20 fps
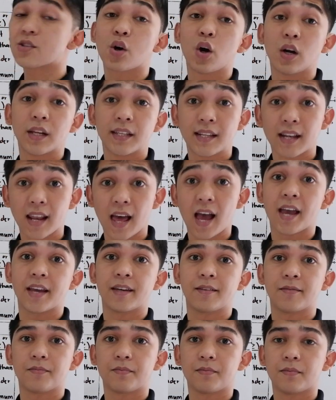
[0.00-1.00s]
solid
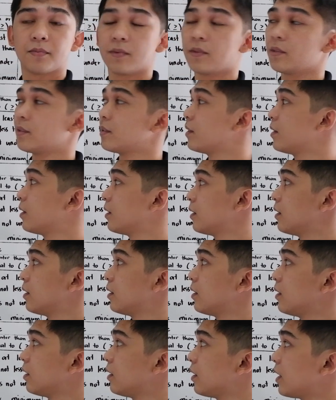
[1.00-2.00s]
line.
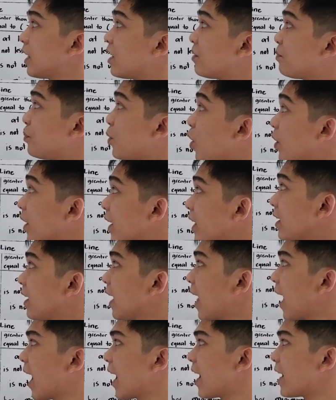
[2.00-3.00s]
In broken
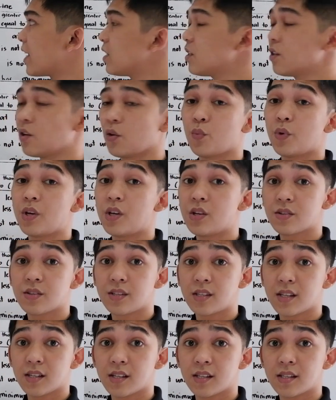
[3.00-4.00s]
line, we
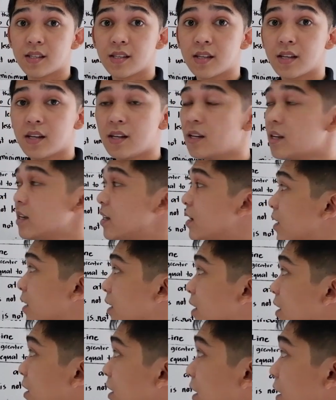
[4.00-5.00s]
use this
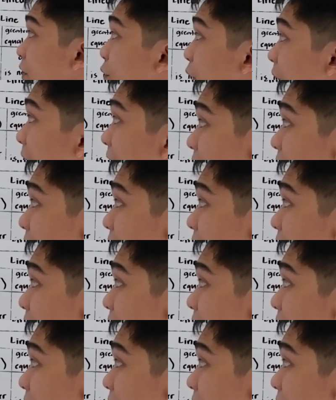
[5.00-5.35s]
if we